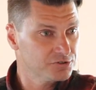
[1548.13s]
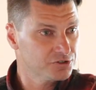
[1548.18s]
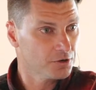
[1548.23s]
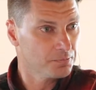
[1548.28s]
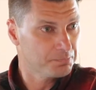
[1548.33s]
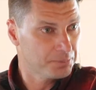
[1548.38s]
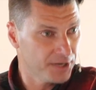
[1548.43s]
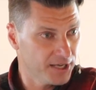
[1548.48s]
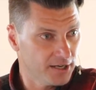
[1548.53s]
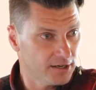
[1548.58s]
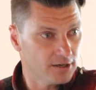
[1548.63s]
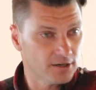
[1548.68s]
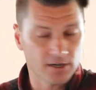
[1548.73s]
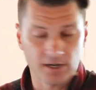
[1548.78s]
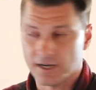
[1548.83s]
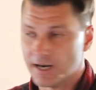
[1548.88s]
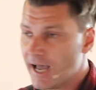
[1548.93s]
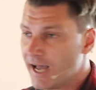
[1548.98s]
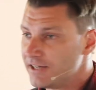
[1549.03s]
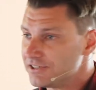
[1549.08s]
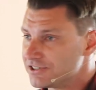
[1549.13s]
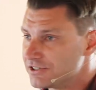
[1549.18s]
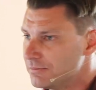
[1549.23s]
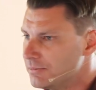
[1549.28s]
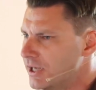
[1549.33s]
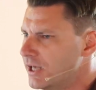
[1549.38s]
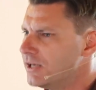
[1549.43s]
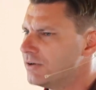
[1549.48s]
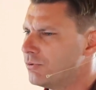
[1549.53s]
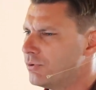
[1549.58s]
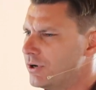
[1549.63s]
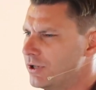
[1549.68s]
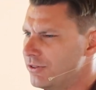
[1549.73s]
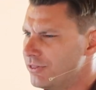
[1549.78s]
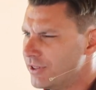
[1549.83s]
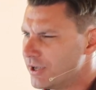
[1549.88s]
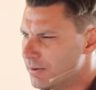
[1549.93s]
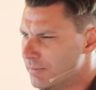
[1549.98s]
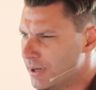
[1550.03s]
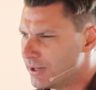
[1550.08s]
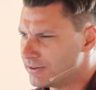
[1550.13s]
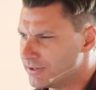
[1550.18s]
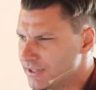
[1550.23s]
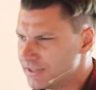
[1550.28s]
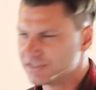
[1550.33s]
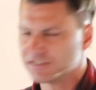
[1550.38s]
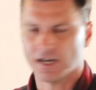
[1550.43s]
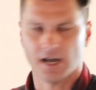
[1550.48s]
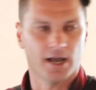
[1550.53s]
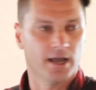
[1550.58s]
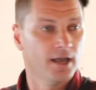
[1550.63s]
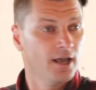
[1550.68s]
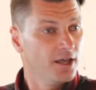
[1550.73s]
or Peter and ask them, hey, what do you think about this guy?